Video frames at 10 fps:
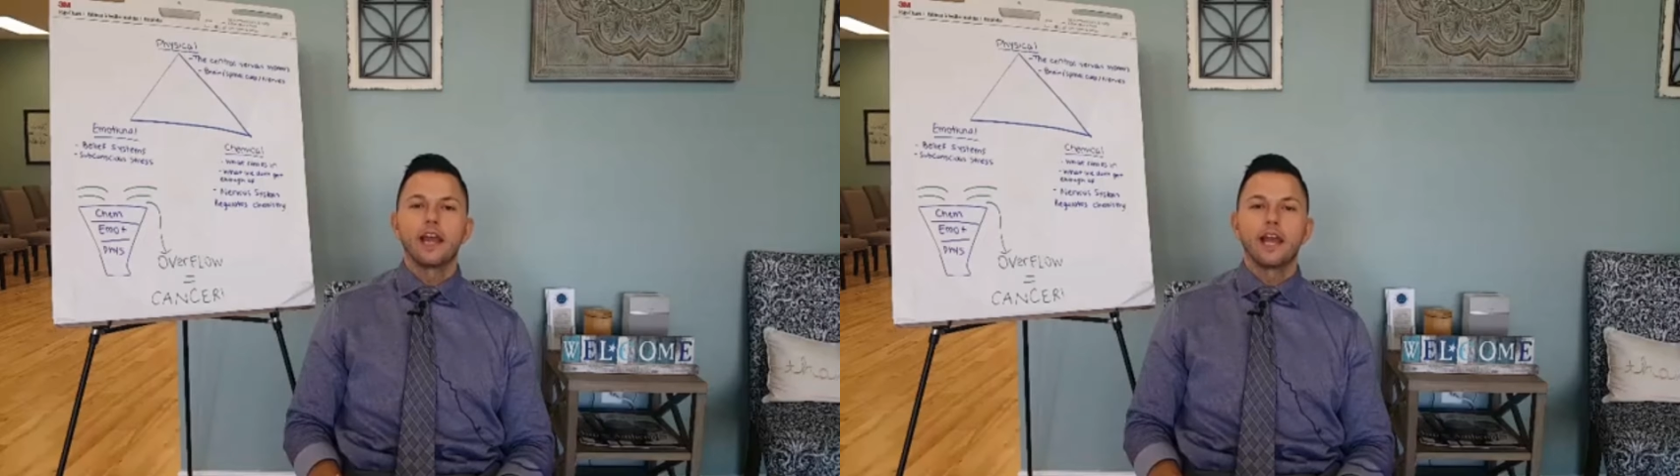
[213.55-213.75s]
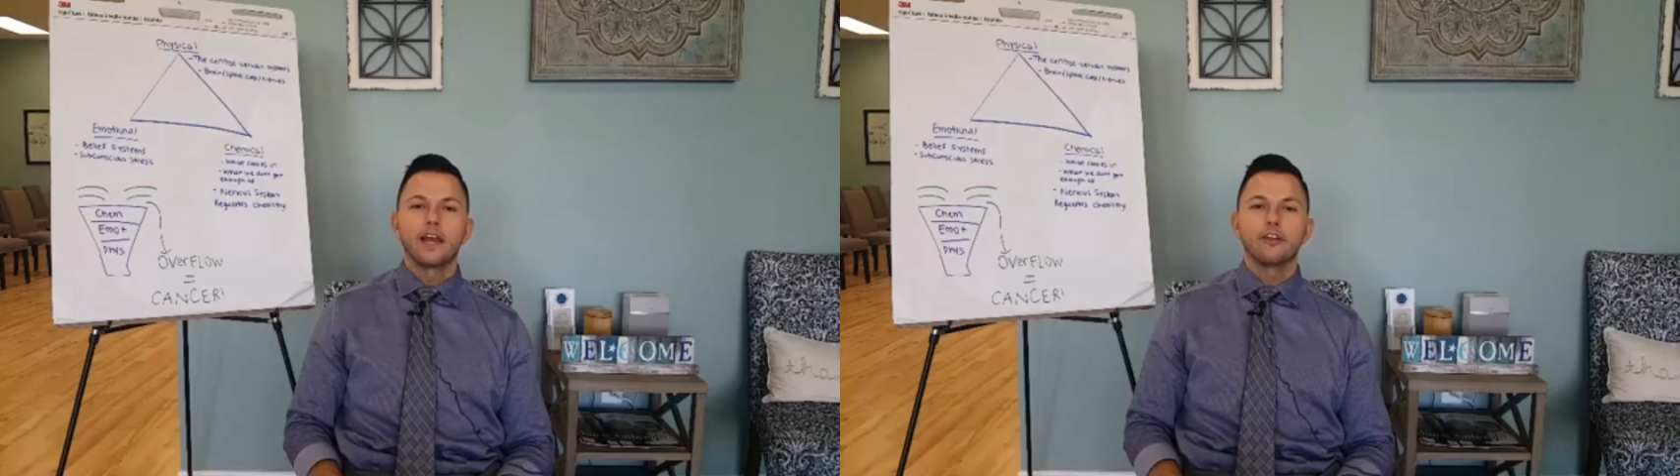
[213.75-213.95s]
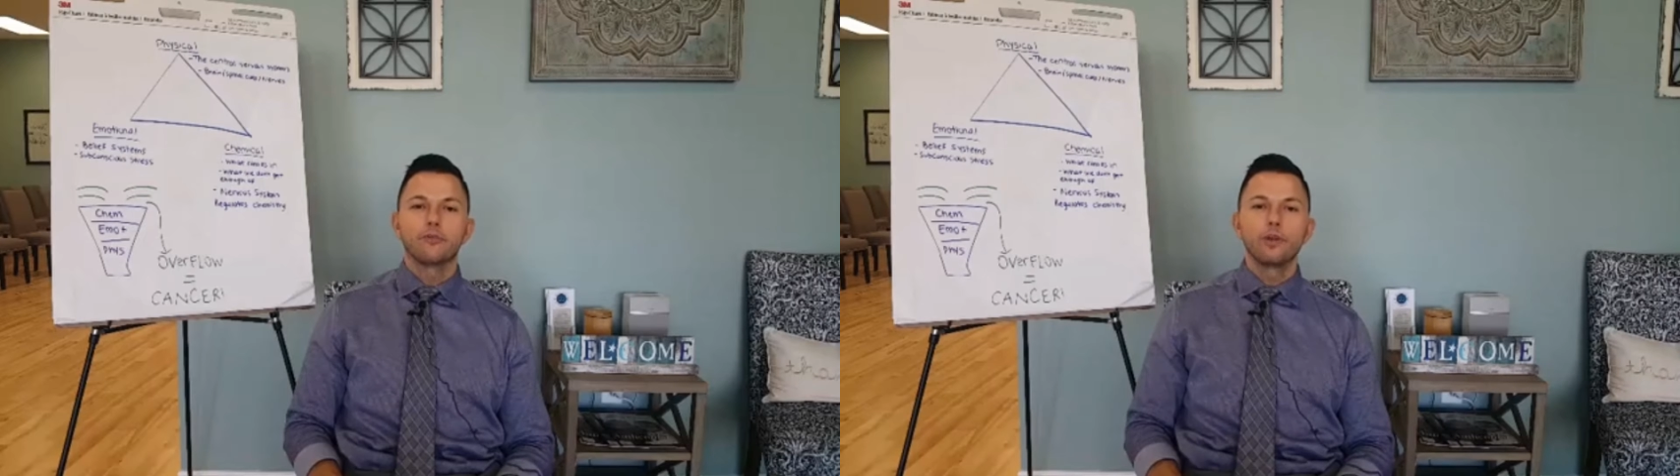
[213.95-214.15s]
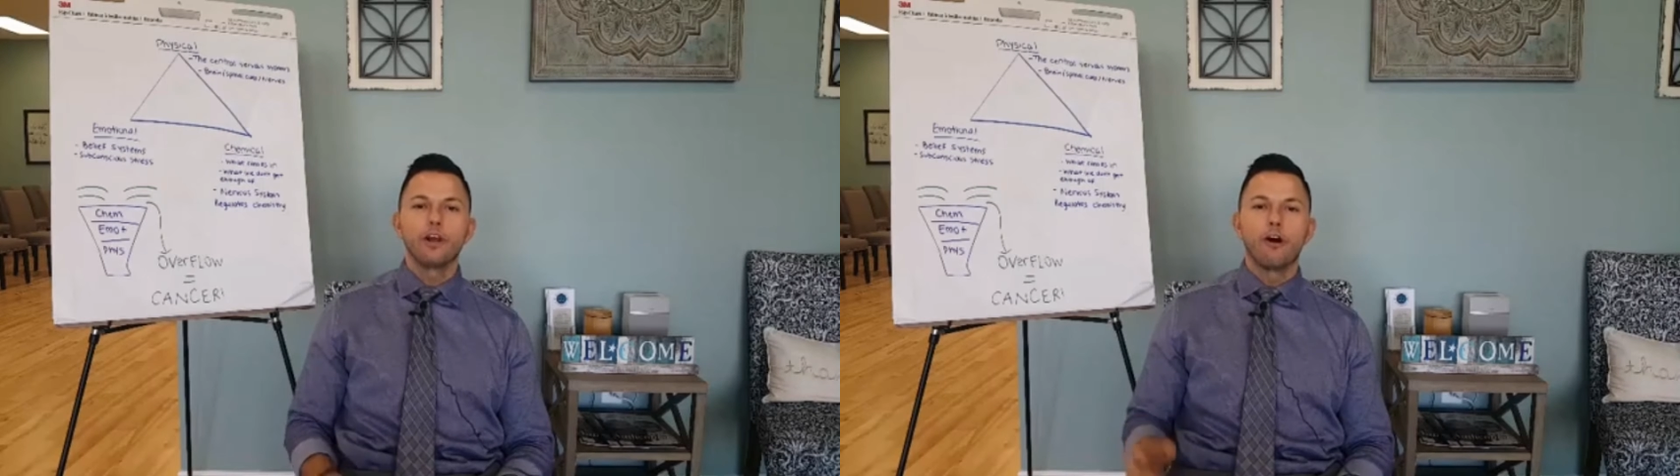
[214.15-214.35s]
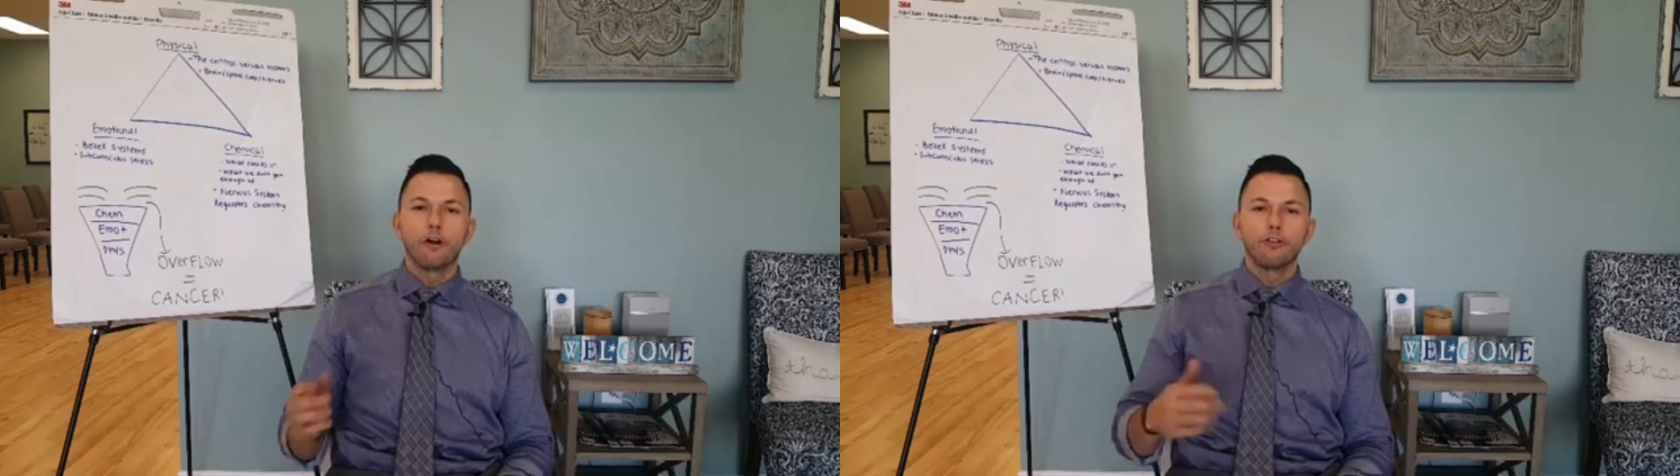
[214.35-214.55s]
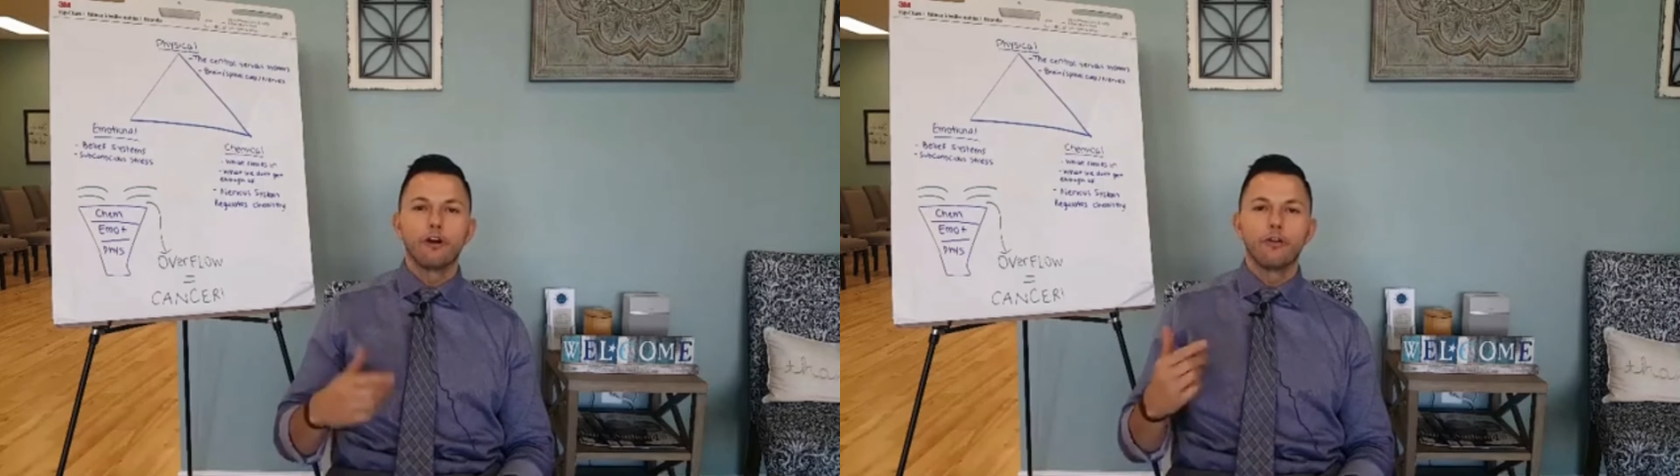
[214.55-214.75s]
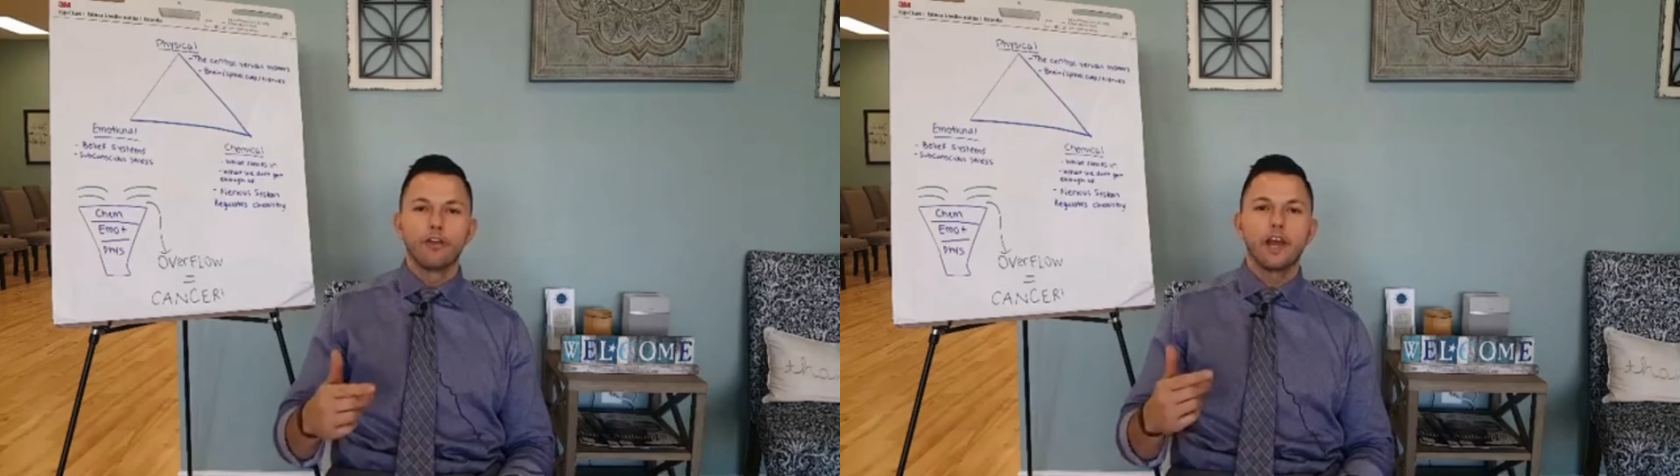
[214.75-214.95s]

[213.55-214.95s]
And we all know